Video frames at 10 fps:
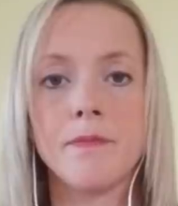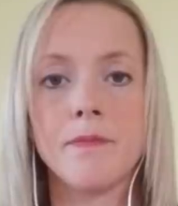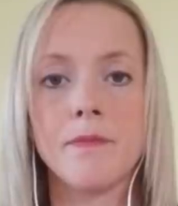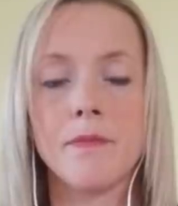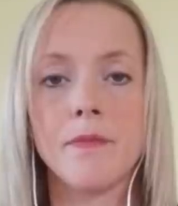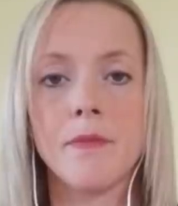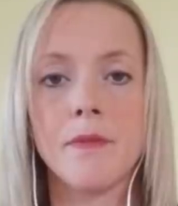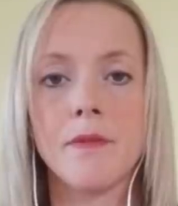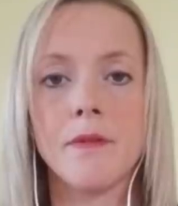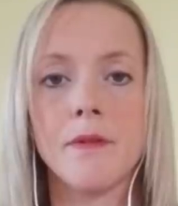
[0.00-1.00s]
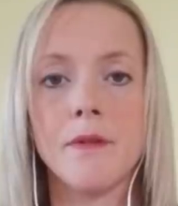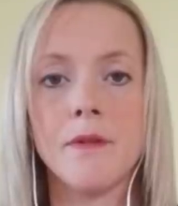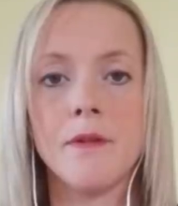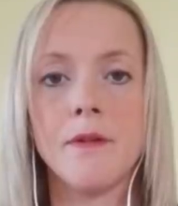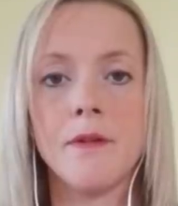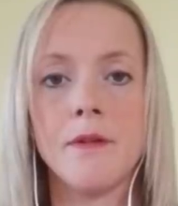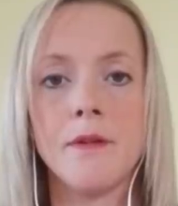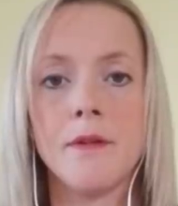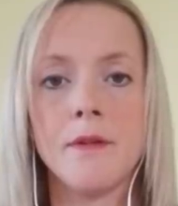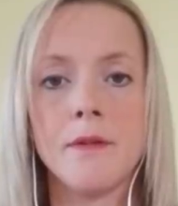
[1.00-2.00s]

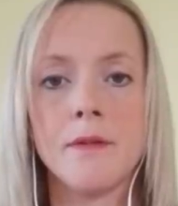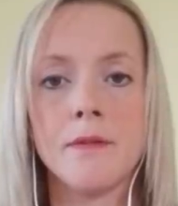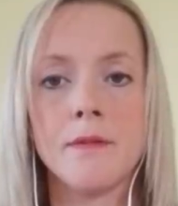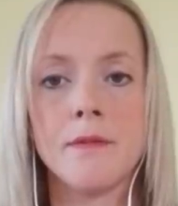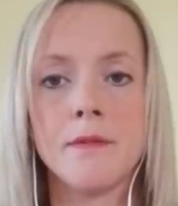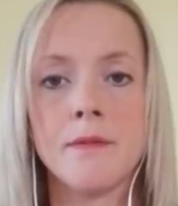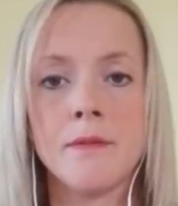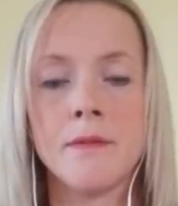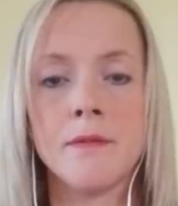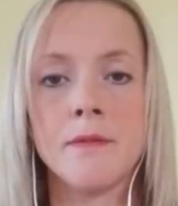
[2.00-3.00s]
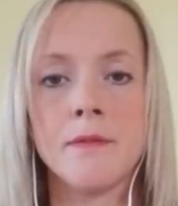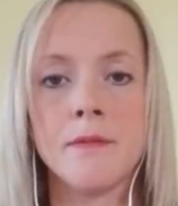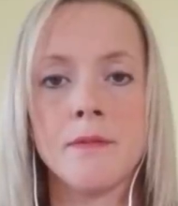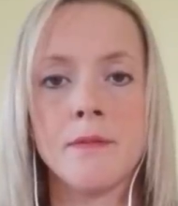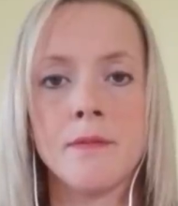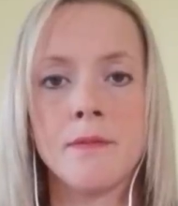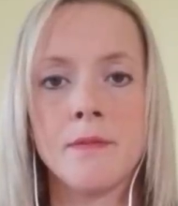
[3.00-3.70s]
(silent)